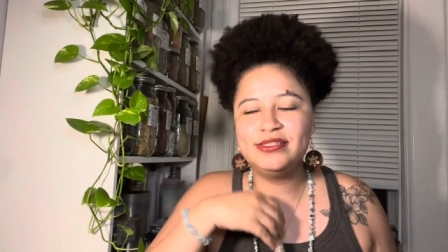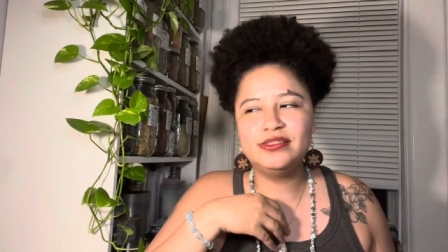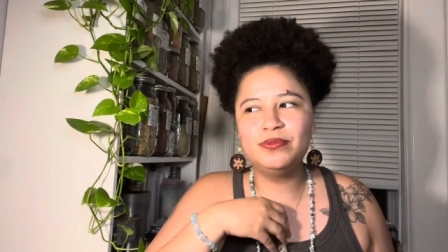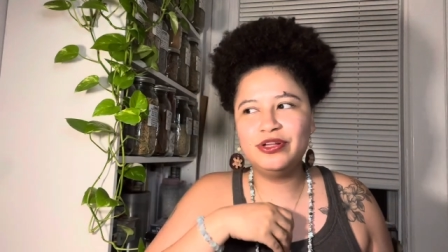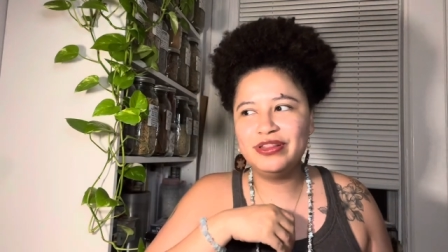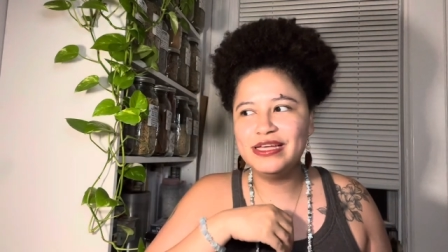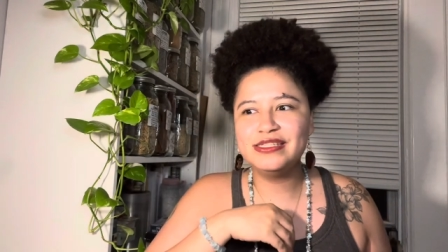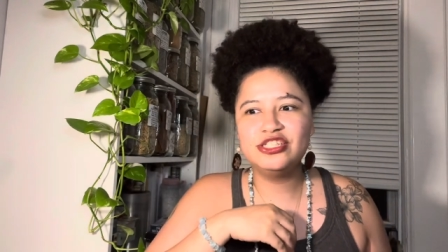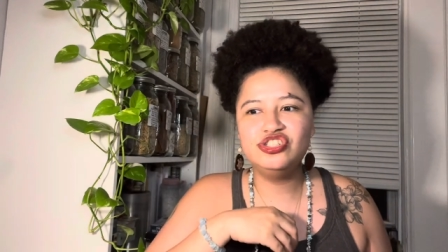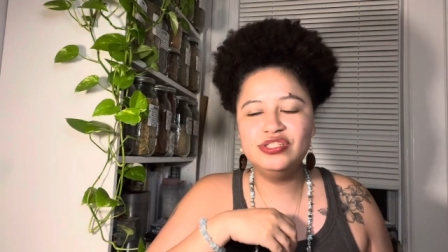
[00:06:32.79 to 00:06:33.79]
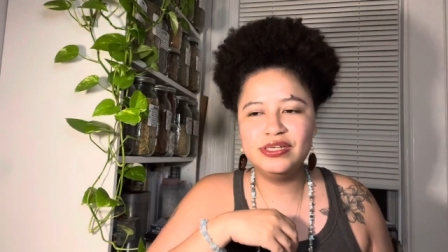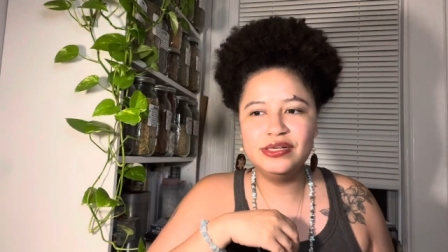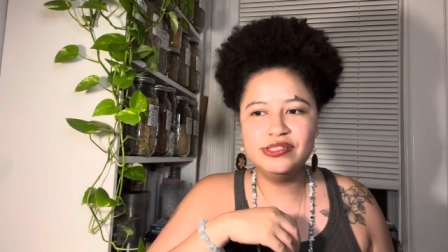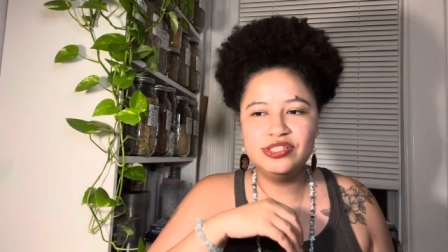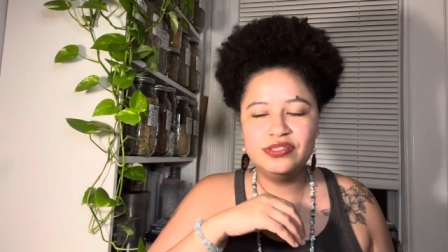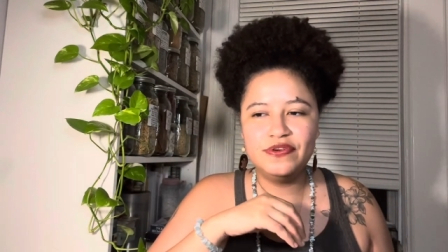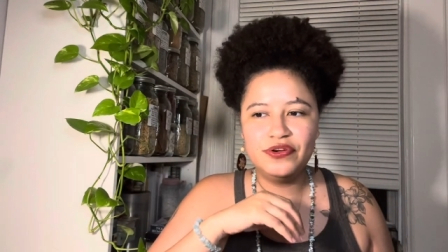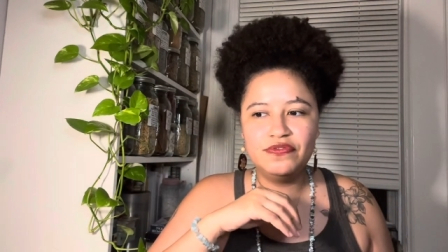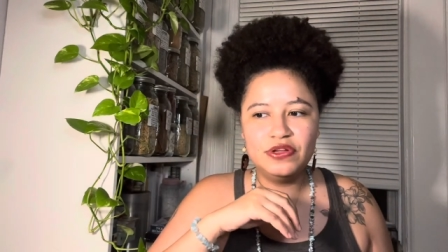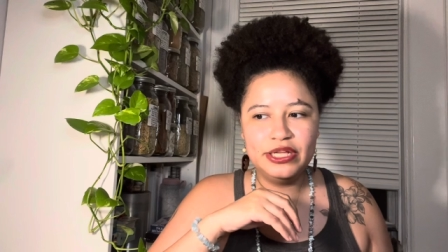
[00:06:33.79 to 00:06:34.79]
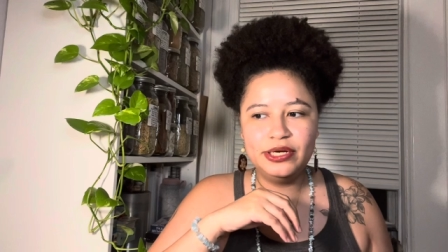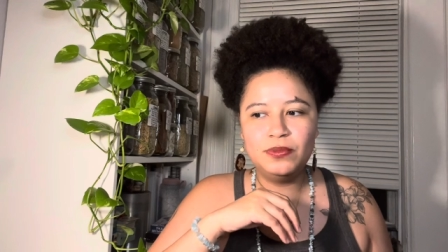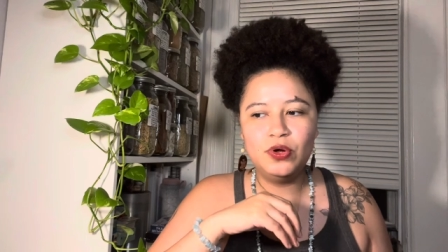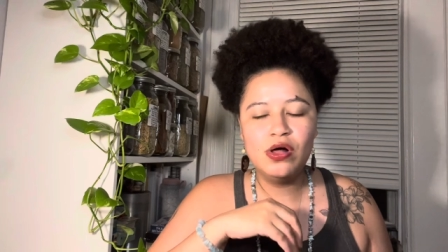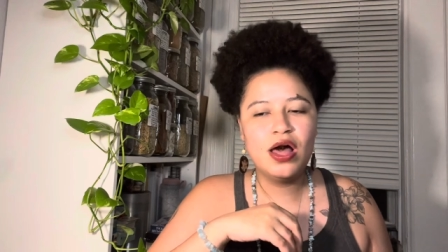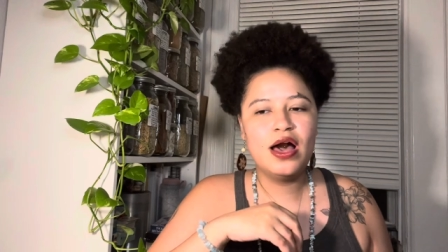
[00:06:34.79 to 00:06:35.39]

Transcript: Some of the things that she does, she's very relatable.